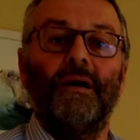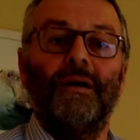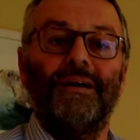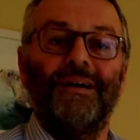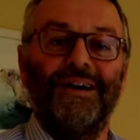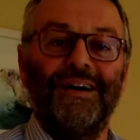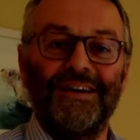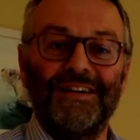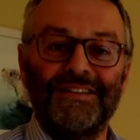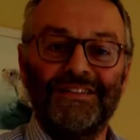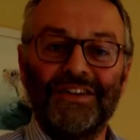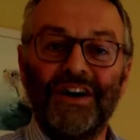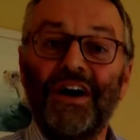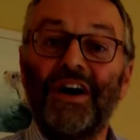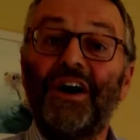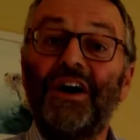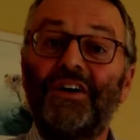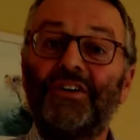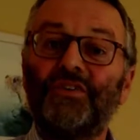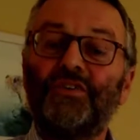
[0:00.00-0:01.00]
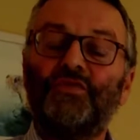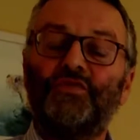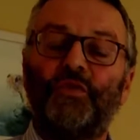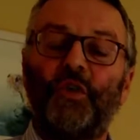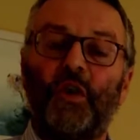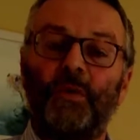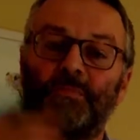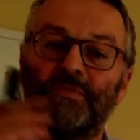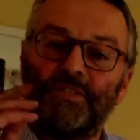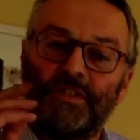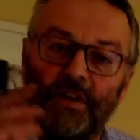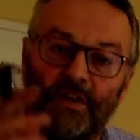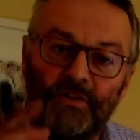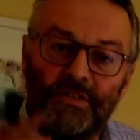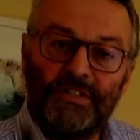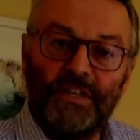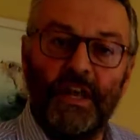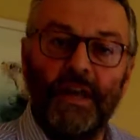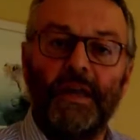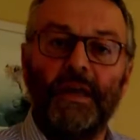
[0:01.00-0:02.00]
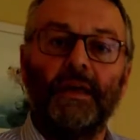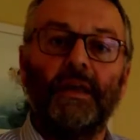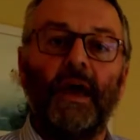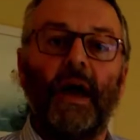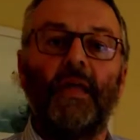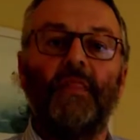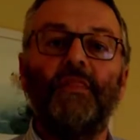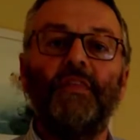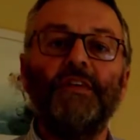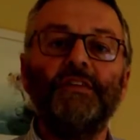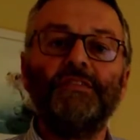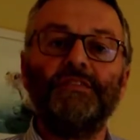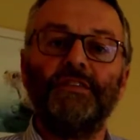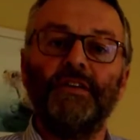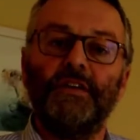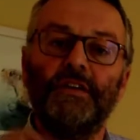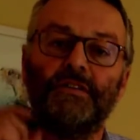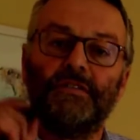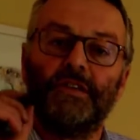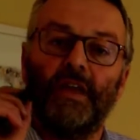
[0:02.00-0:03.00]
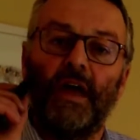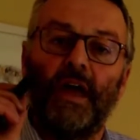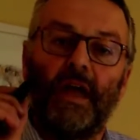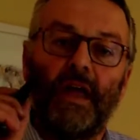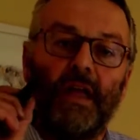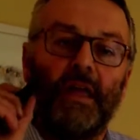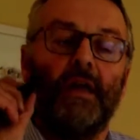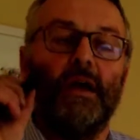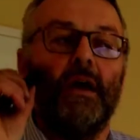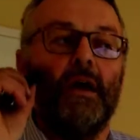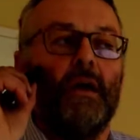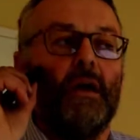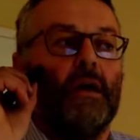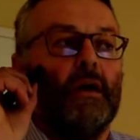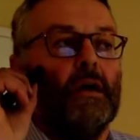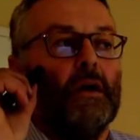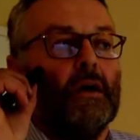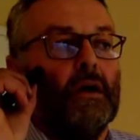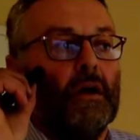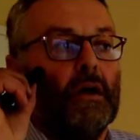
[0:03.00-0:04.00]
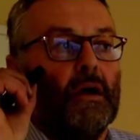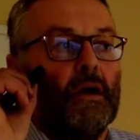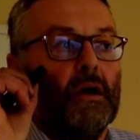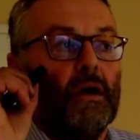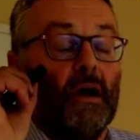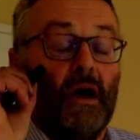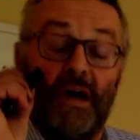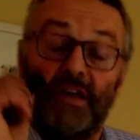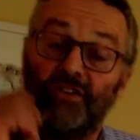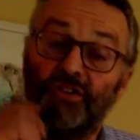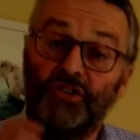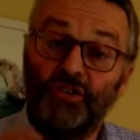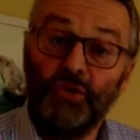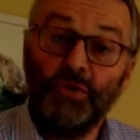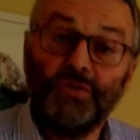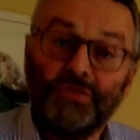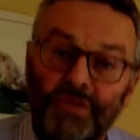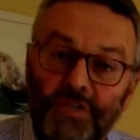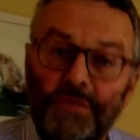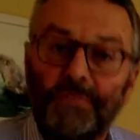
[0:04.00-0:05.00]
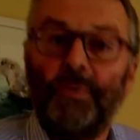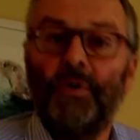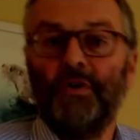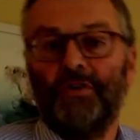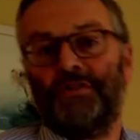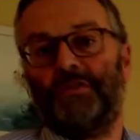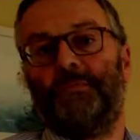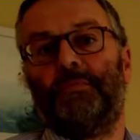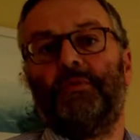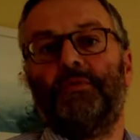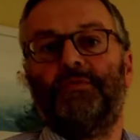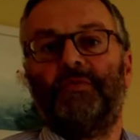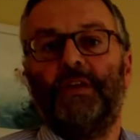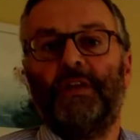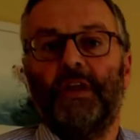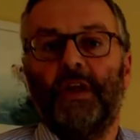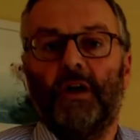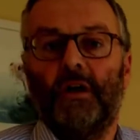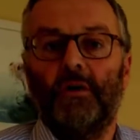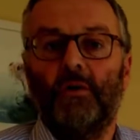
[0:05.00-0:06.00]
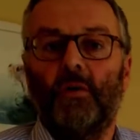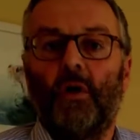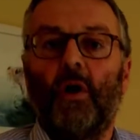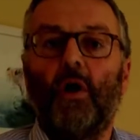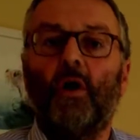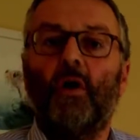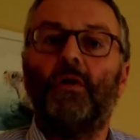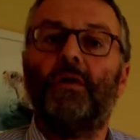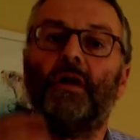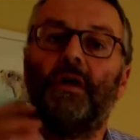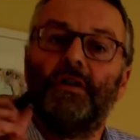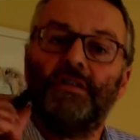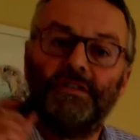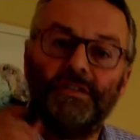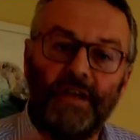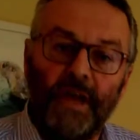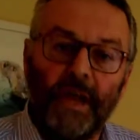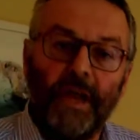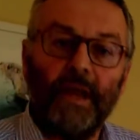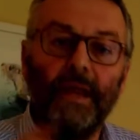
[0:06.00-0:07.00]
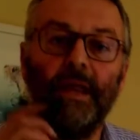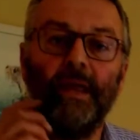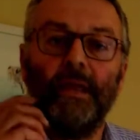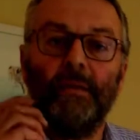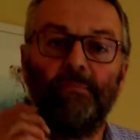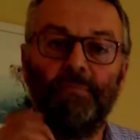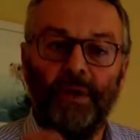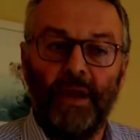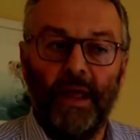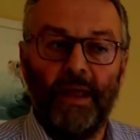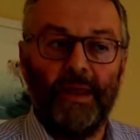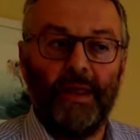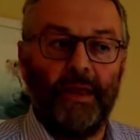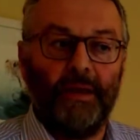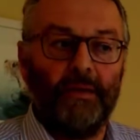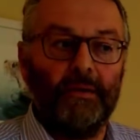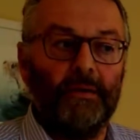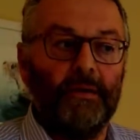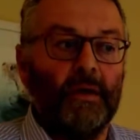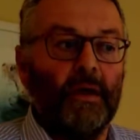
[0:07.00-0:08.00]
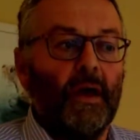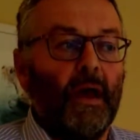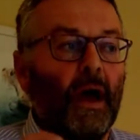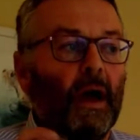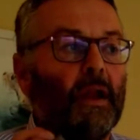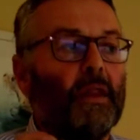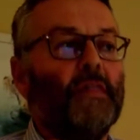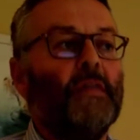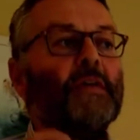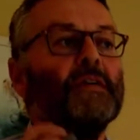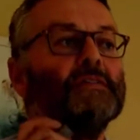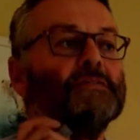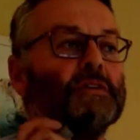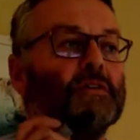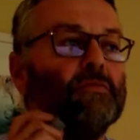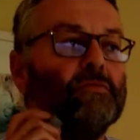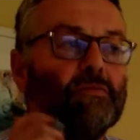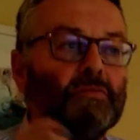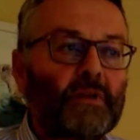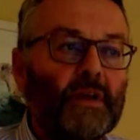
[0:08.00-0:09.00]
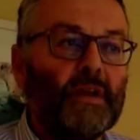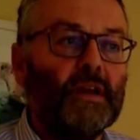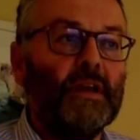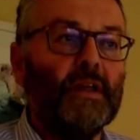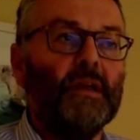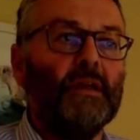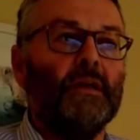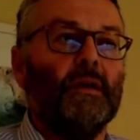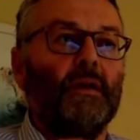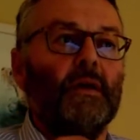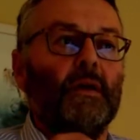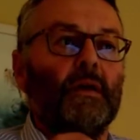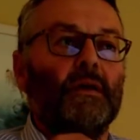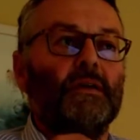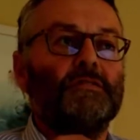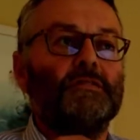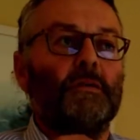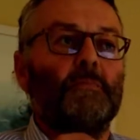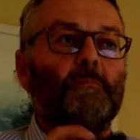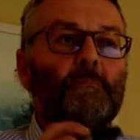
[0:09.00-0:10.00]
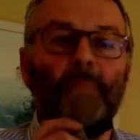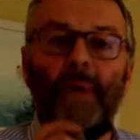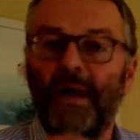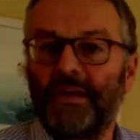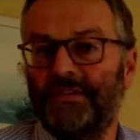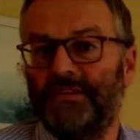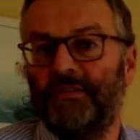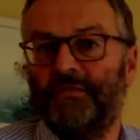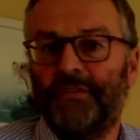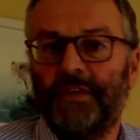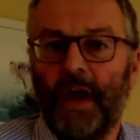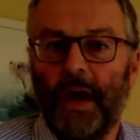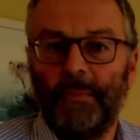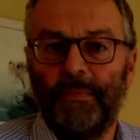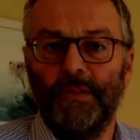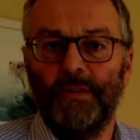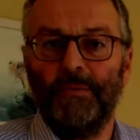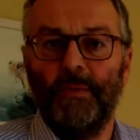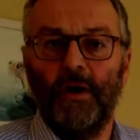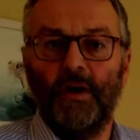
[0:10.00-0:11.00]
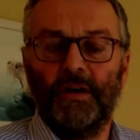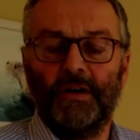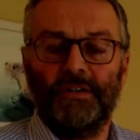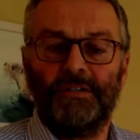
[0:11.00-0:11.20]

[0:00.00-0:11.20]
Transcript: Hi, it's Guy Arnold from Slow Selling, and this is as short as possible video on daily planning. And I think there's a massive gap in the market.